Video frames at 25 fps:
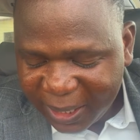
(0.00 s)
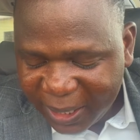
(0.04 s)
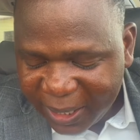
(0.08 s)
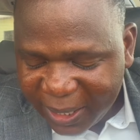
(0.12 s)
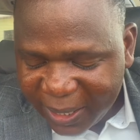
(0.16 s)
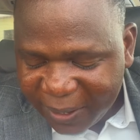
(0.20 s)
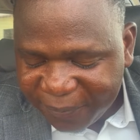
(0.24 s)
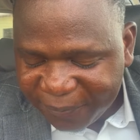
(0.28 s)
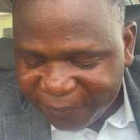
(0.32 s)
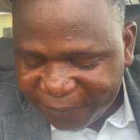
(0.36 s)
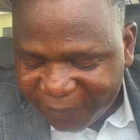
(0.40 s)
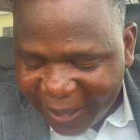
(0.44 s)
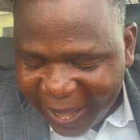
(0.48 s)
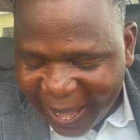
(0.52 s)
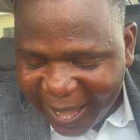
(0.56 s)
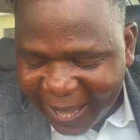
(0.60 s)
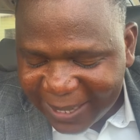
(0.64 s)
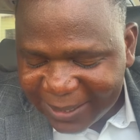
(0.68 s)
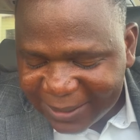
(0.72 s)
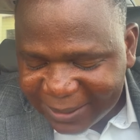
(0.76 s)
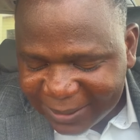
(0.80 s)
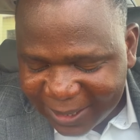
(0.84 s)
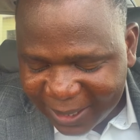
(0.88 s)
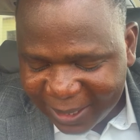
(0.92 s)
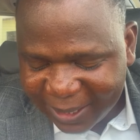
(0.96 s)
If
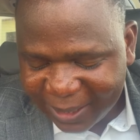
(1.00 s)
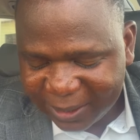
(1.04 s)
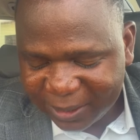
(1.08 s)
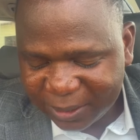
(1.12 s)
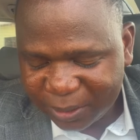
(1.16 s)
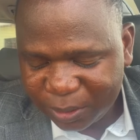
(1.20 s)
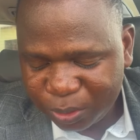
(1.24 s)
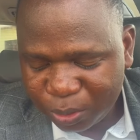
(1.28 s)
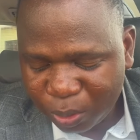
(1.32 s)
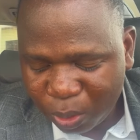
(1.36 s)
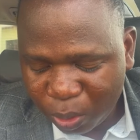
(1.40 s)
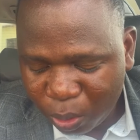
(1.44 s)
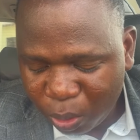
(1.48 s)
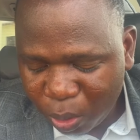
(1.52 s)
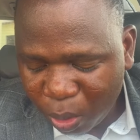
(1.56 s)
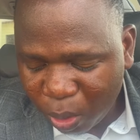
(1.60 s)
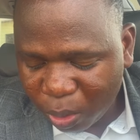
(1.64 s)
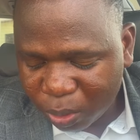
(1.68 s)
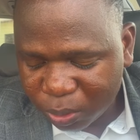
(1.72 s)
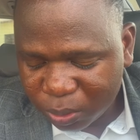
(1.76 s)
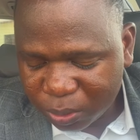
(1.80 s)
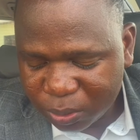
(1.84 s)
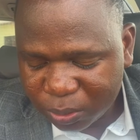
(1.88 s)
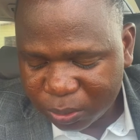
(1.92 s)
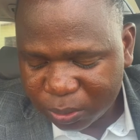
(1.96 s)
I then, your
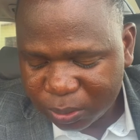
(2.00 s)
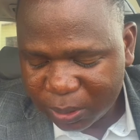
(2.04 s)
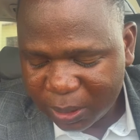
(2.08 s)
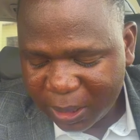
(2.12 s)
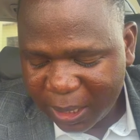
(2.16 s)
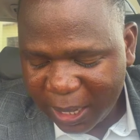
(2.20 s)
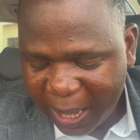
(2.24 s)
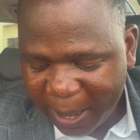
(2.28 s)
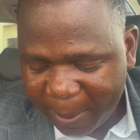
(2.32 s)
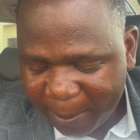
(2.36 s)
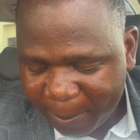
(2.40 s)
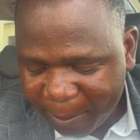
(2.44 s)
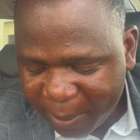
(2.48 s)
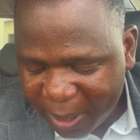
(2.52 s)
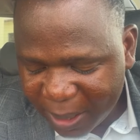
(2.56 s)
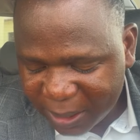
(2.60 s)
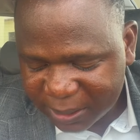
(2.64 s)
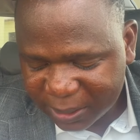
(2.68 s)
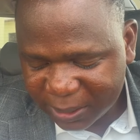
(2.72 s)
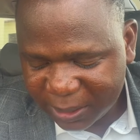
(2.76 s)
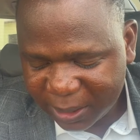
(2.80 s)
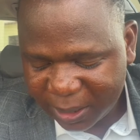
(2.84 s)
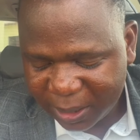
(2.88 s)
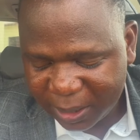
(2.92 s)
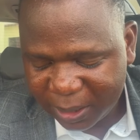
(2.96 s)
Lord and
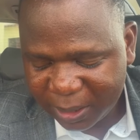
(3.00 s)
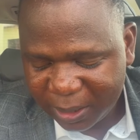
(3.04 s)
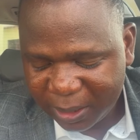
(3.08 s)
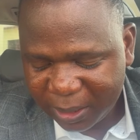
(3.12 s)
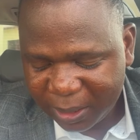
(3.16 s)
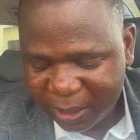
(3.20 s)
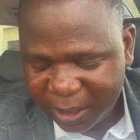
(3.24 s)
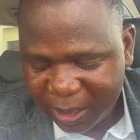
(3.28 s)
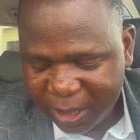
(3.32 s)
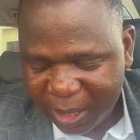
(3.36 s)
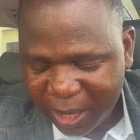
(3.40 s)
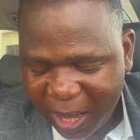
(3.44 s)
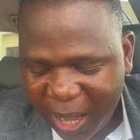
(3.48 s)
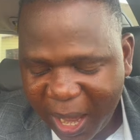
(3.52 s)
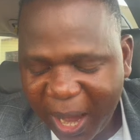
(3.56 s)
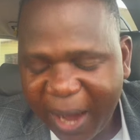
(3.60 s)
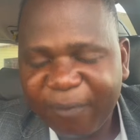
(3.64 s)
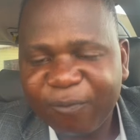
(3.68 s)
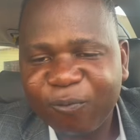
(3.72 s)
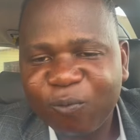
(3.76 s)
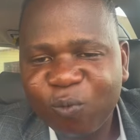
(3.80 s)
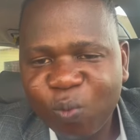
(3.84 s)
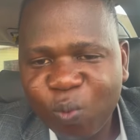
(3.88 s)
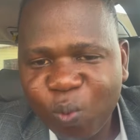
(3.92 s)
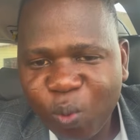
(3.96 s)
Master,
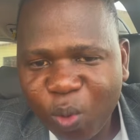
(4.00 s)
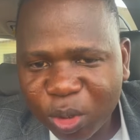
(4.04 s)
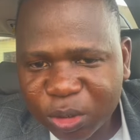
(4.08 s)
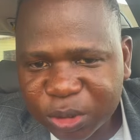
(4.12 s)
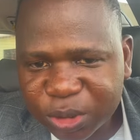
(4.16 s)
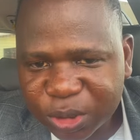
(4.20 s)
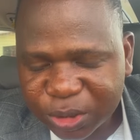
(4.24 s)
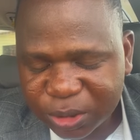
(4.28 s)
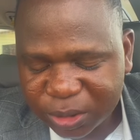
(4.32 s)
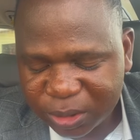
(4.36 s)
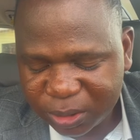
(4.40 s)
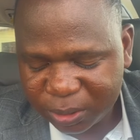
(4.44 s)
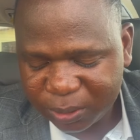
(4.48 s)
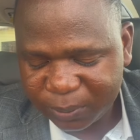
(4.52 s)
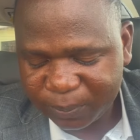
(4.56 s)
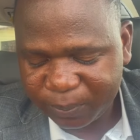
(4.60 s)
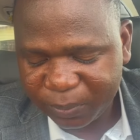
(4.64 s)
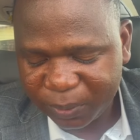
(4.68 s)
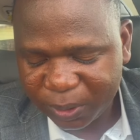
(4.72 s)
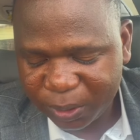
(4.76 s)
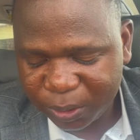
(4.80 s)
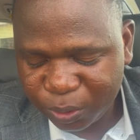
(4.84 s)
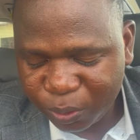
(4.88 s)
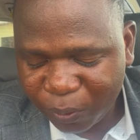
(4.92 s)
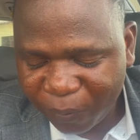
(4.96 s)
have washed
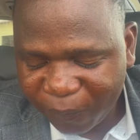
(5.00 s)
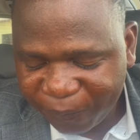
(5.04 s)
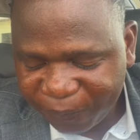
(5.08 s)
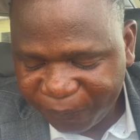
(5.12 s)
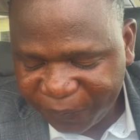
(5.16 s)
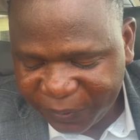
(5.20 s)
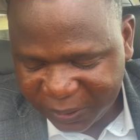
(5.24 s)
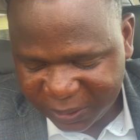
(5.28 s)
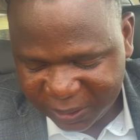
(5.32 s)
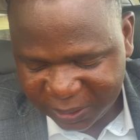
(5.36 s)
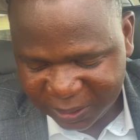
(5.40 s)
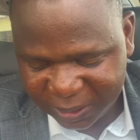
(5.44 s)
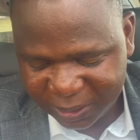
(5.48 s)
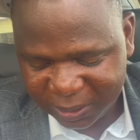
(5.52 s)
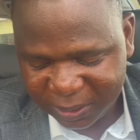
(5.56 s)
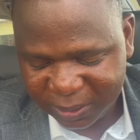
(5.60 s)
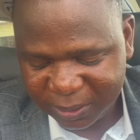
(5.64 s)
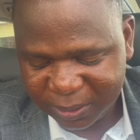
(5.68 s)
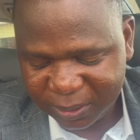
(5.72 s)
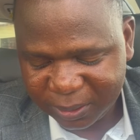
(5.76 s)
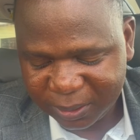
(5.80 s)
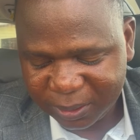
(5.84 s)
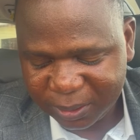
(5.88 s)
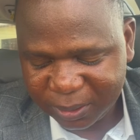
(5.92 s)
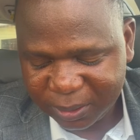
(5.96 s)
your feet,
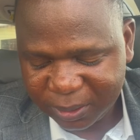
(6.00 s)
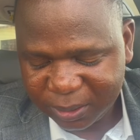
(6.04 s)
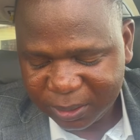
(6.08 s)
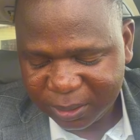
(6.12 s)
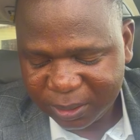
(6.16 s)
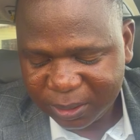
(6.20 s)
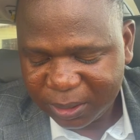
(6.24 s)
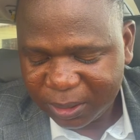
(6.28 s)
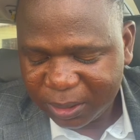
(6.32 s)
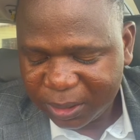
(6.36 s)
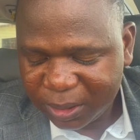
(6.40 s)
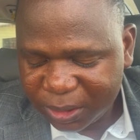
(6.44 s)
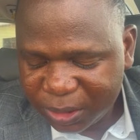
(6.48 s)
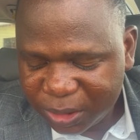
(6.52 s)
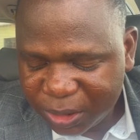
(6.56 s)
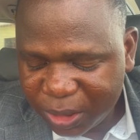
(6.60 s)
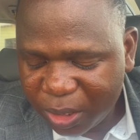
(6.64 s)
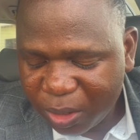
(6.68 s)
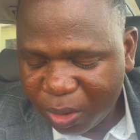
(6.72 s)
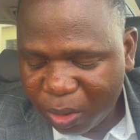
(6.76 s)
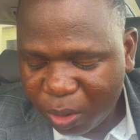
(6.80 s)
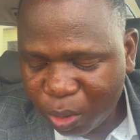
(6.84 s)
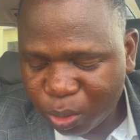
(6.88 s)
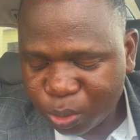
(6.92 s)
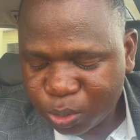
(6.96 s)
ye
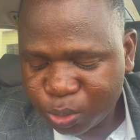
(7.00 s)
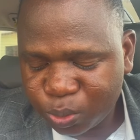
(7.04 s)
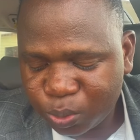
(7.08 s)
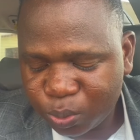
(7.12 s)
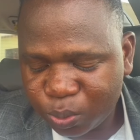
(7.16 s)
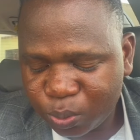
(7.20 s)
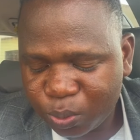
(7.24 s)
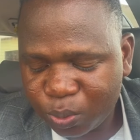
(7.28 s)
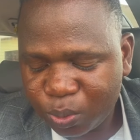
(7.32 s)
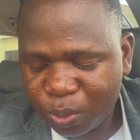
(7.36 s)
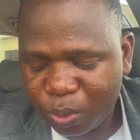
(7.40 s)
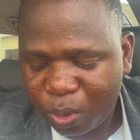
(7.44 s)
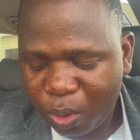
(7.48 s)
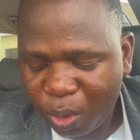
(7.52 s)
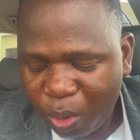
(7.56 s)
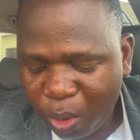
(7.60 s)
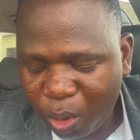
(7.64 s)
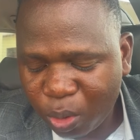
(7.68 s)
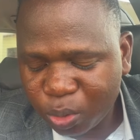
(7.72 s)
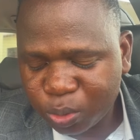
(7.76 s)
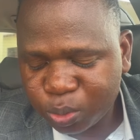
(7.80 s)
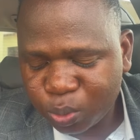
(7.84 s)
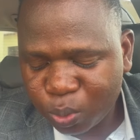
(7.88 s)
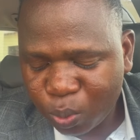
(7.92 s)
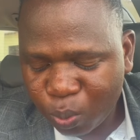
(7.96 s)
also
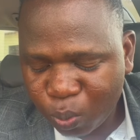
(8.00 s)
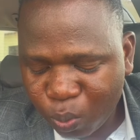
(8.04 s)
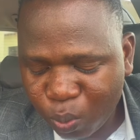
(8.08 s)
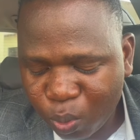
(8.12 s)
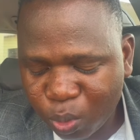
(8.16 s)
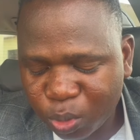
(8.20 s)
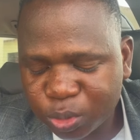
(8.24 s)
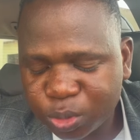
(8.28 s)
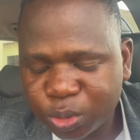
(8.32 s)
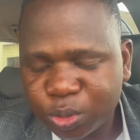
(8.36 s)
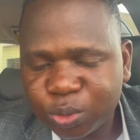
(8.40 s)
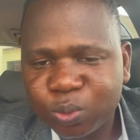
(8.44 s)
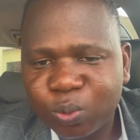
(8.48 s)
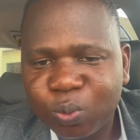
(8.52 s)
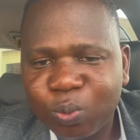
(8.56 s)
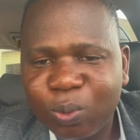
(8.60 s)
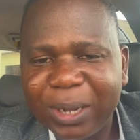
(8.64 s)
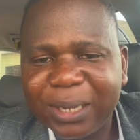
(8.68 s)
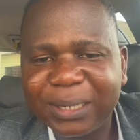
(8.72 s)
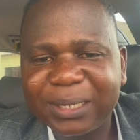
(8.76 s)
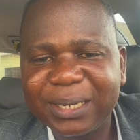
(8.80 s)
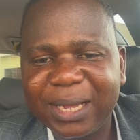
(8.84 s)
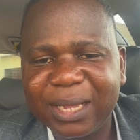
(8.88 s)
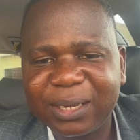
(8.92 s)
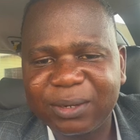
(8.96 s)
ought to wash
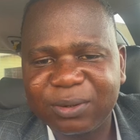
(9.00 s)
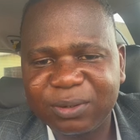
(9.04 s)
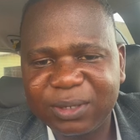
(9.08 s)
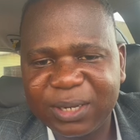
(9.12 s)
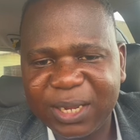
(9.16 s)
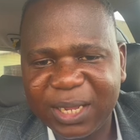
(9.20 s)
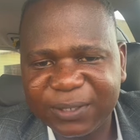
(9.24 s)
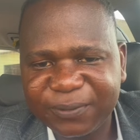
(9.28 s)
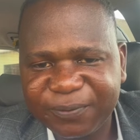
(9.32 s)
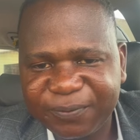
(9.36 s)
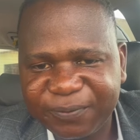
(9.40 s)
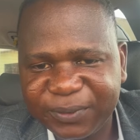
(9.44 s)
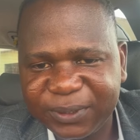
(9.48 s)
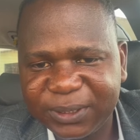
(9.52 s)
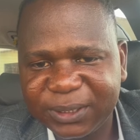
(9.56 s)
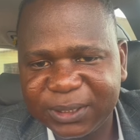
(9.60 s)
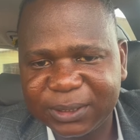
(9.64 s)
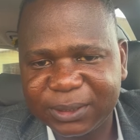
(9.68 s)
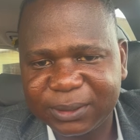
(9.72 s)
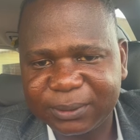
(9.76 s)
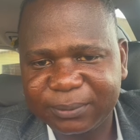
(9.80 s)
one another's feet.